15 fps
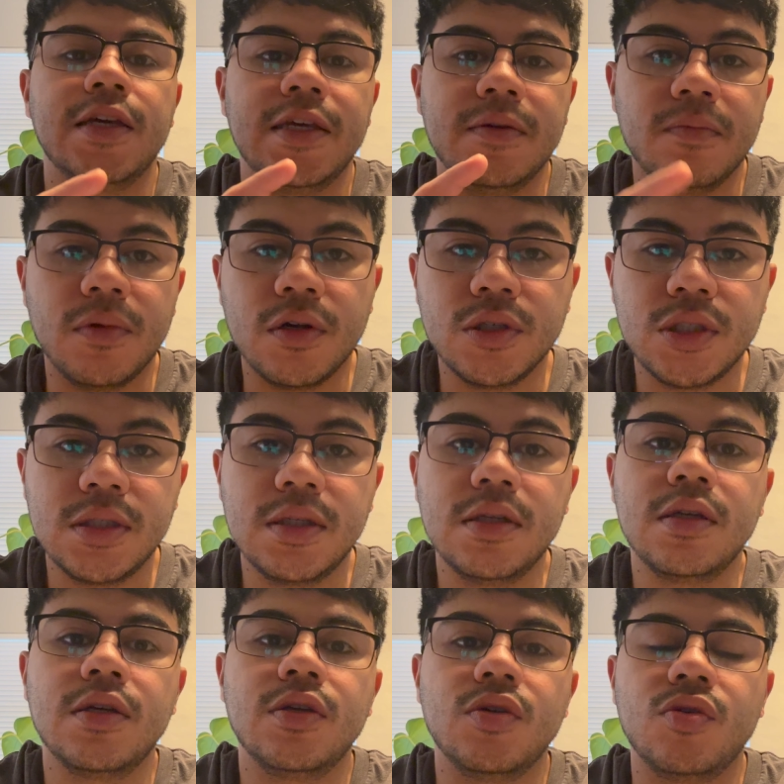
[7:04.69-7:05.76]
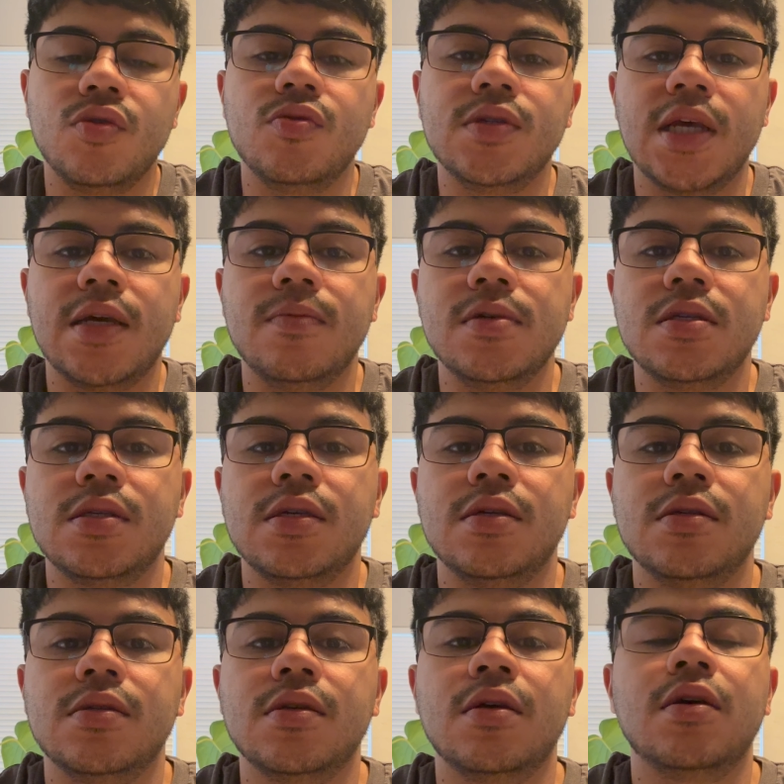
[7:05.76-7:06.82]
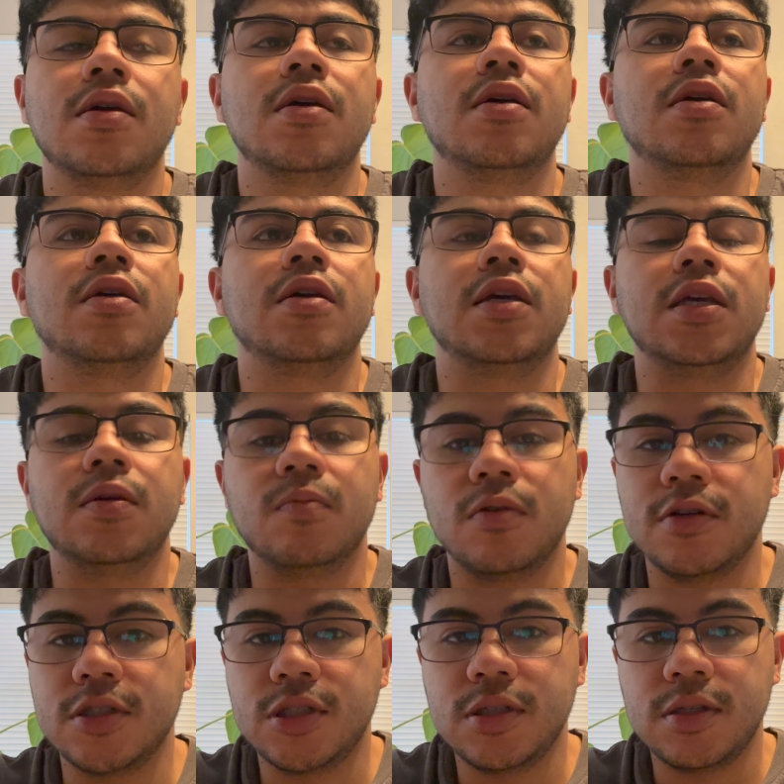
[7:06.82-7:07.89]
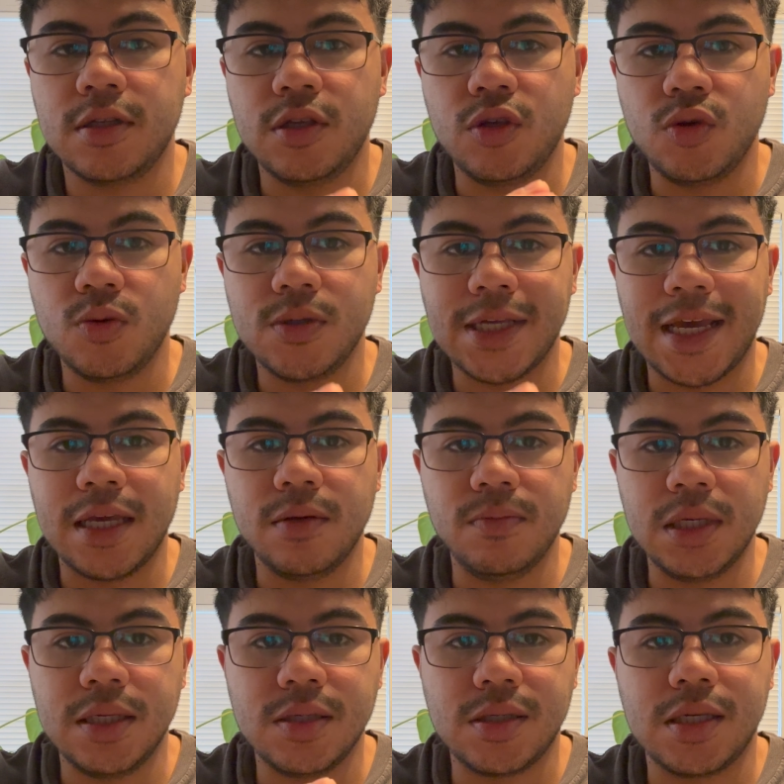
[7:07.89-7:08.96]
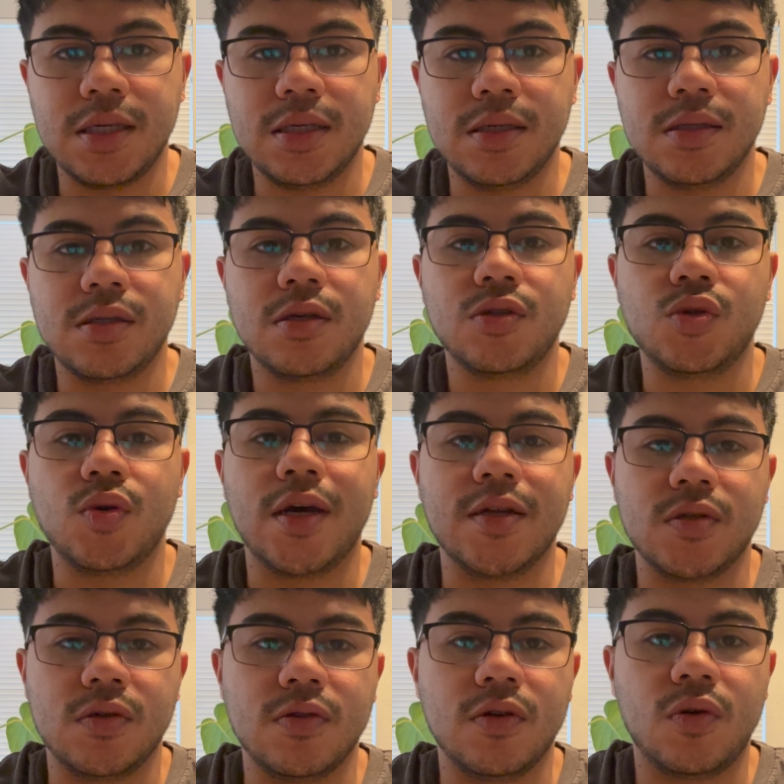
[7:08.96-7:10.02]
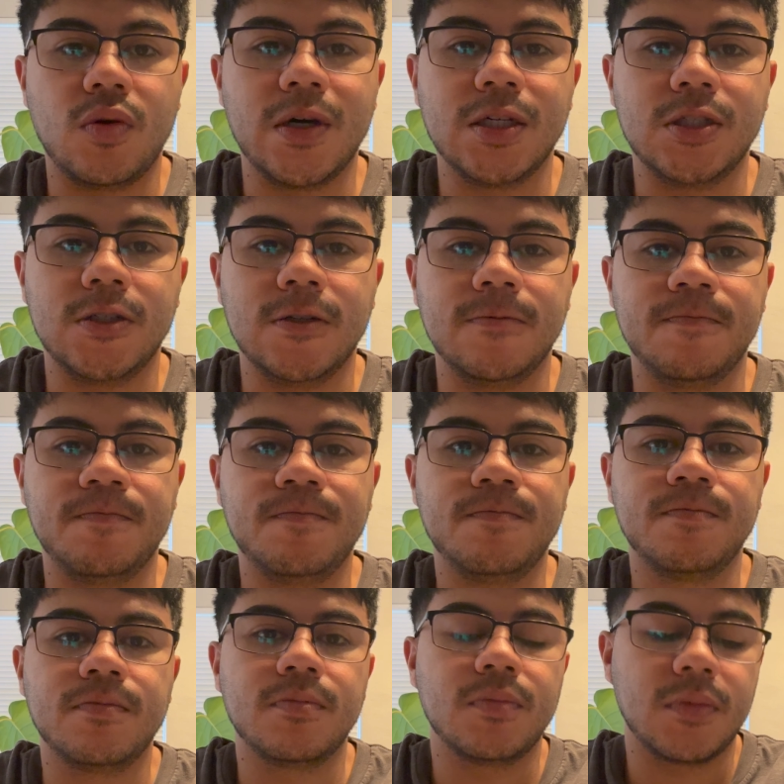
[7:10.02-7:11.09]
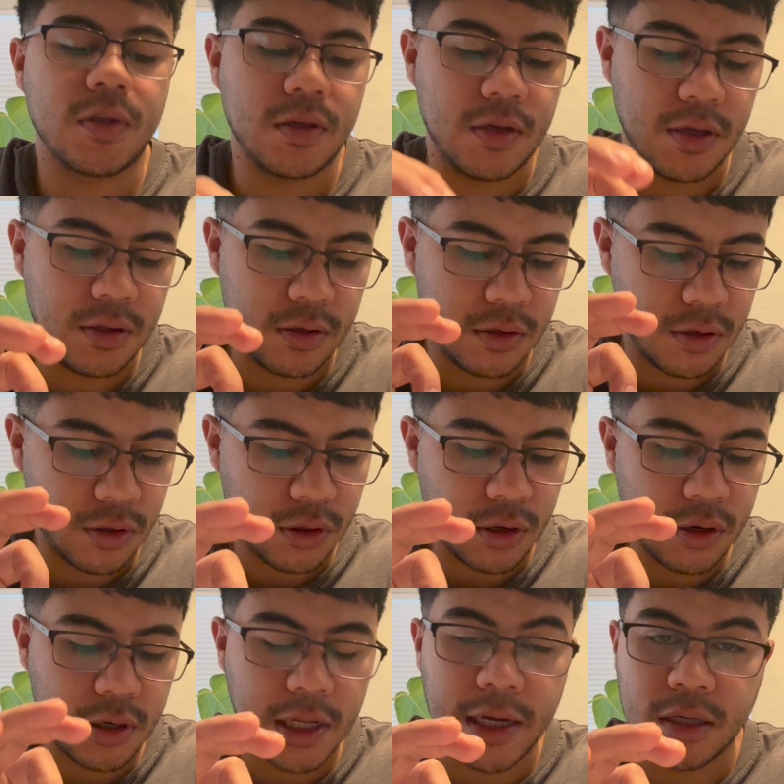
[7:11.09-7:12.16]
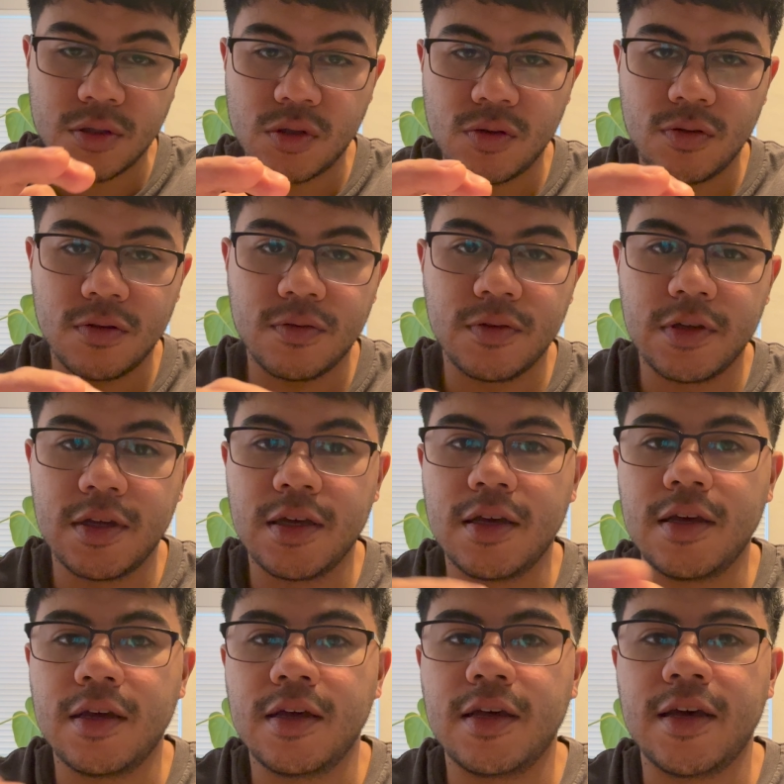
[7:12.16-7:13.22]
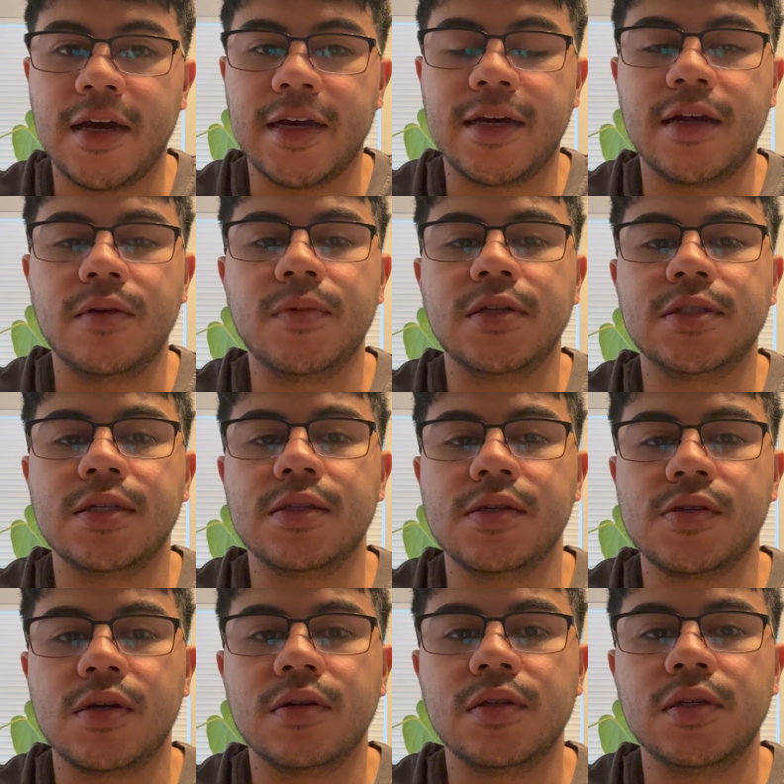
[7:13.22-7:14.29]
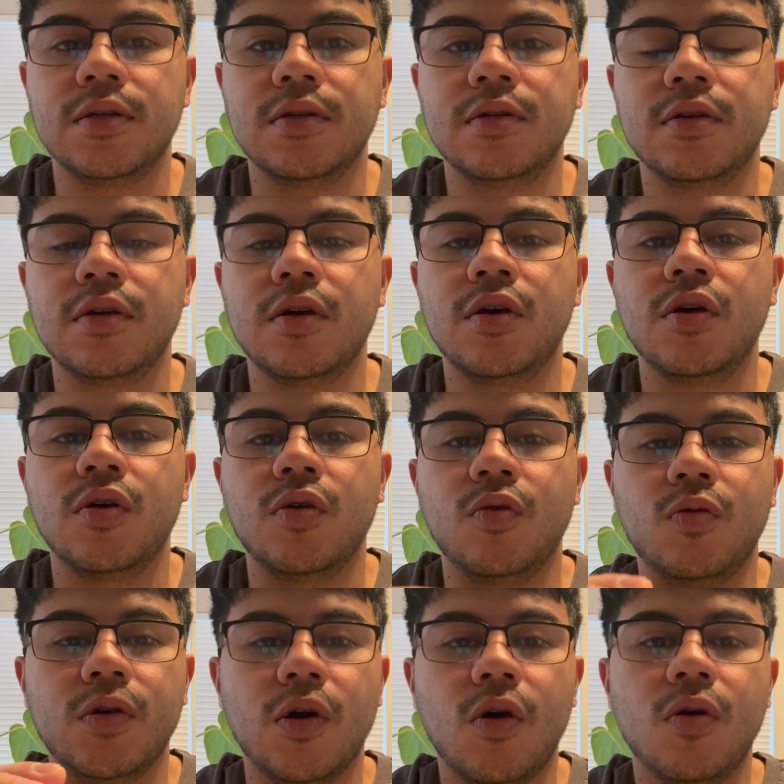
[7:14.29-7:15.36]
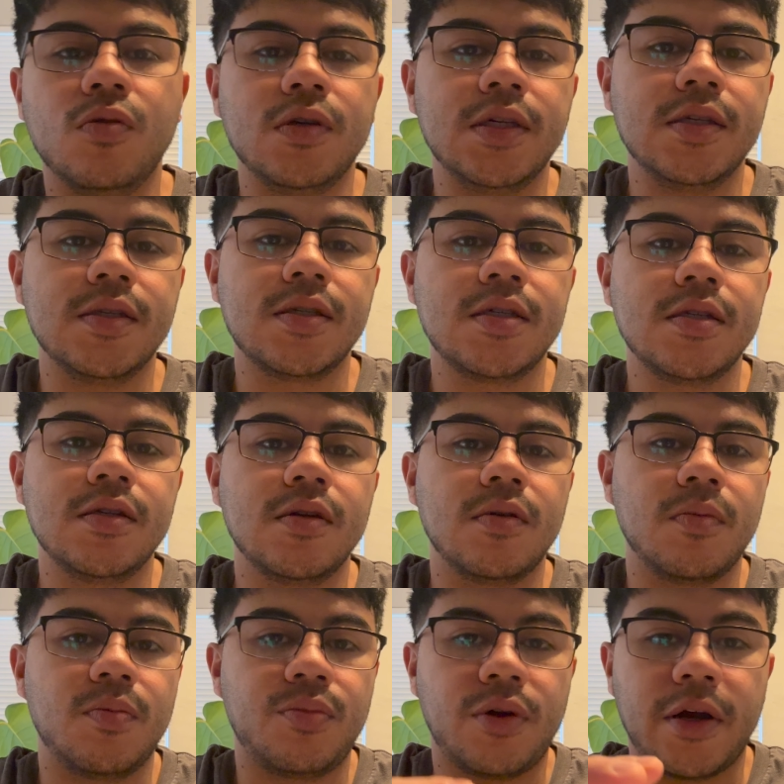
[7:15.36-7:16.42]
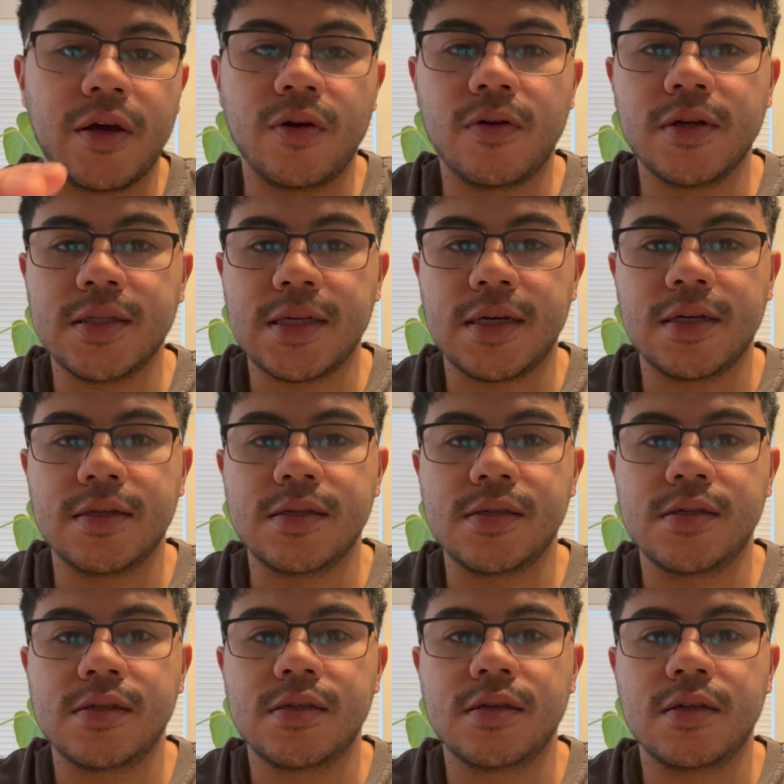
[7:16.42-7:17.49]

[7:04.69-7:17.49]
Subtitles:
Emergent, use ABCs. Emergent, use ABCs to answer the question. And then the third last tool, I kind of mentioned this earlier, we always prioritize